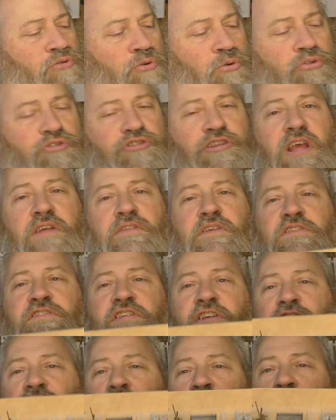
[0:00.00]
drawers down. They
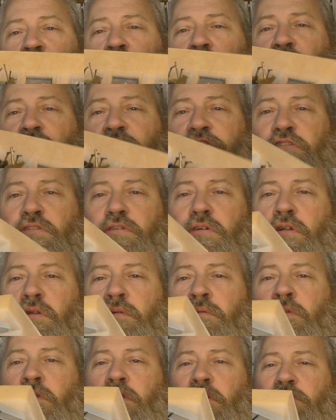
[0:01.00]
tend to look like this. Look,
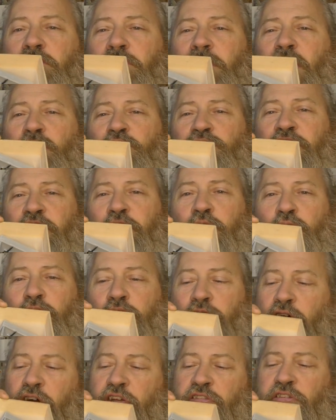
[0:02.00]
mostly
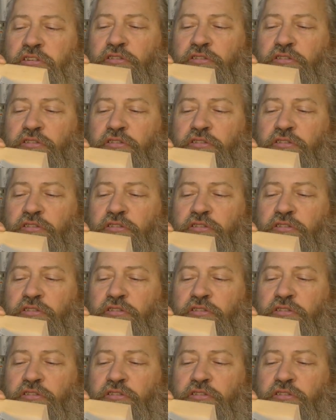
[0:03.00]
organised.